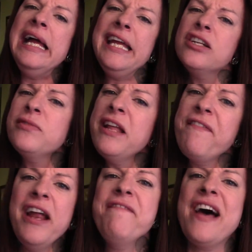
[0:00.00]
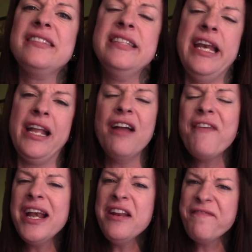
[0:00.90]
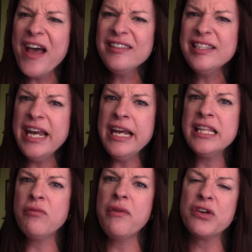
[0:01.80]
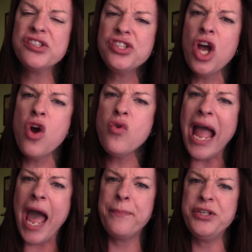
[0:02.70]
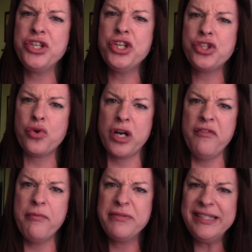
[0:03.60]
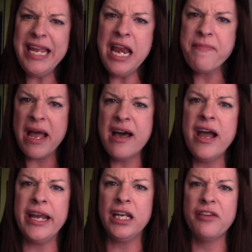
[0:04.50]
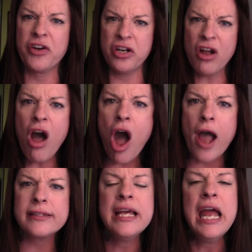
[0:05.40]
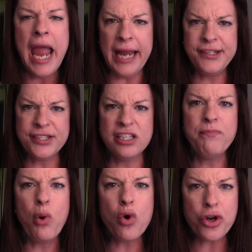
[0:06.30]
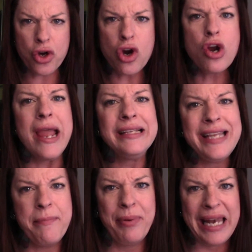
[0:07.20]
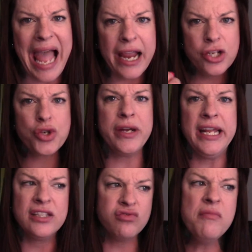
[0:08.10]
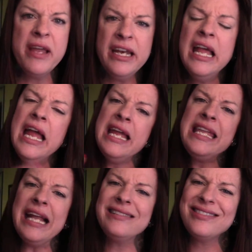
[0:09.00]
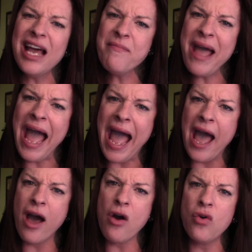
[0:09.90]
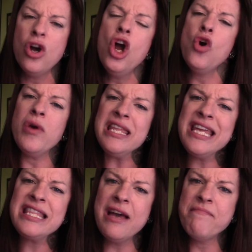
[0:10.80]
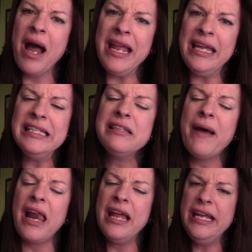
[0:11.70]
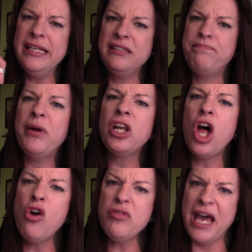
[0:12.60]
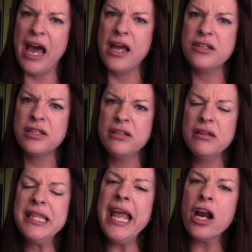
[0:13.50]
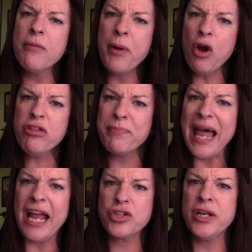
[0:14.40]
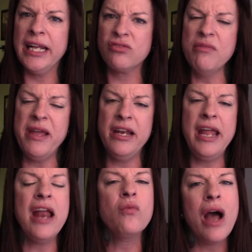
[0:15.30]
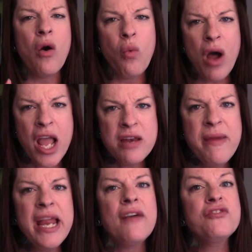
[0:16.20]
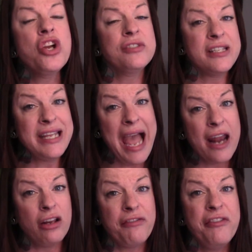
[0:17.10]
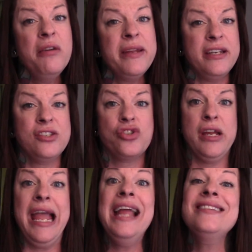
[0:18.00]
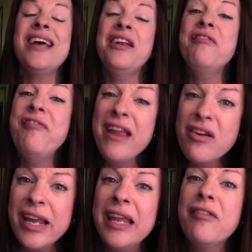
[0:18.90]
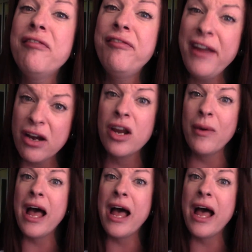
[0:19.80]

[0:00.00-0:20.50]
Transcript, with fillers: here's what I find fascinating. I find it fascinating that we were so apt to sort of stand behind Laverne Cox and to support her as a black trans woman, yet somehow we think that Maya Isabella is below that. They are both black trans women, and while one may have chosen the adult film industry and done very, very